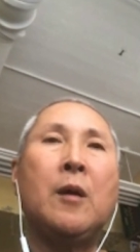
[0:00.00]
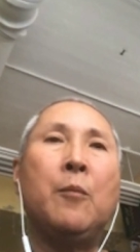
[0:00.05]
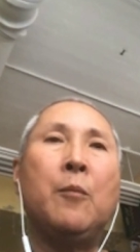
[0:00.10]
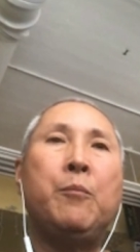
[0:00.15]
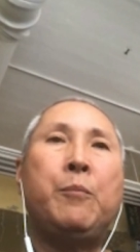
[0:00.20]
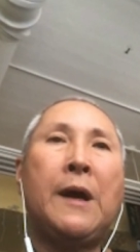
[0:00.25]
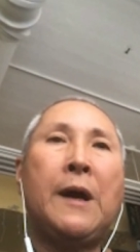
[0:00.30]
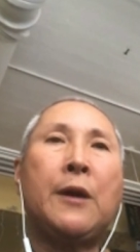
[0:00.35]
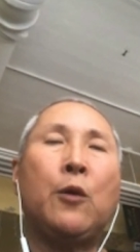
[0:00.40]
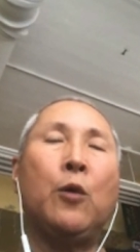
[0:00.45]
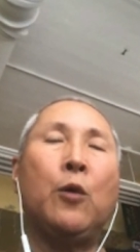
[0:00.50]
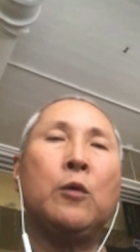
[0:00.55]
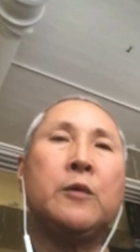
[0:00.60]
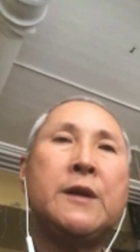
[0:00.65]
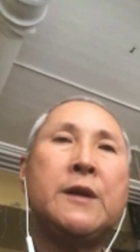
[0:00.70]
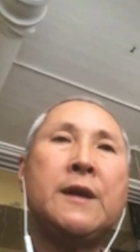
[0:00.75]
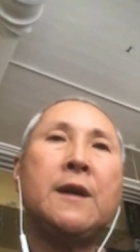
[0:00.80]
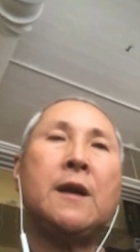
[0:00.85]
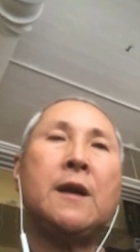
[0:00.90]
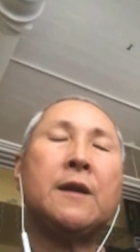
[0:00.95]
but
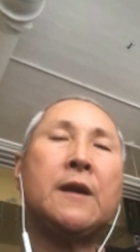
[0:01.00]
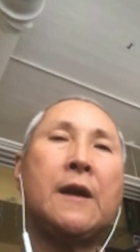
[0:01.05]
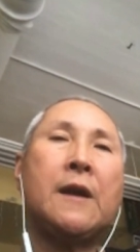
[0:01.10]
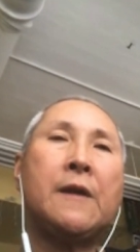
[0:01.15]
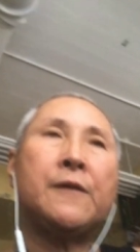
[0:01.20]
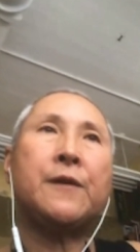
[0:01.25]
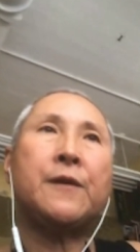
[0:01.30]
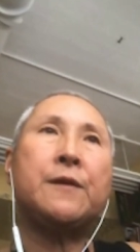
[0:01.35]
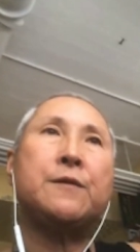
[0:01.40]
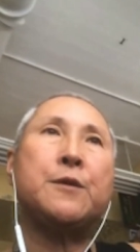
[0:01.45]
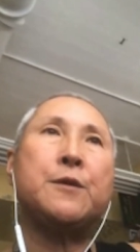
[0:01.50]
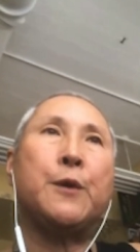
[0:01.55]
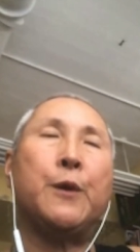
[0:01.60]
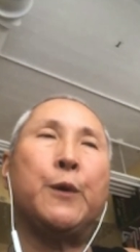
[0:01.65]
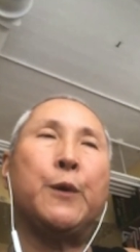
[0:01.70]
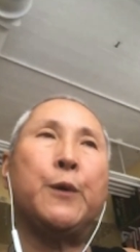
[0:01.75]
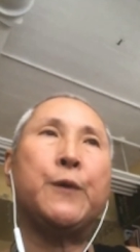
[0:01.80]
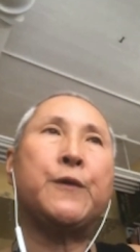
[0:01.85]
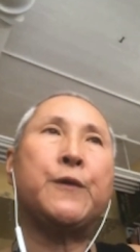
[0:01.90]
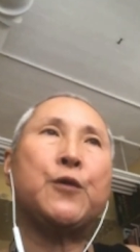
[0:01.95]
only against
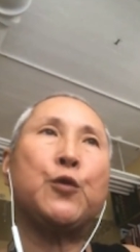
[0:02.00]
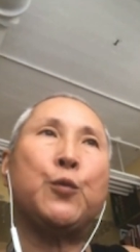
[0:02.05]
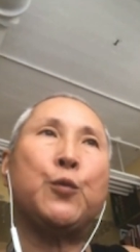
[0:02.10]
those who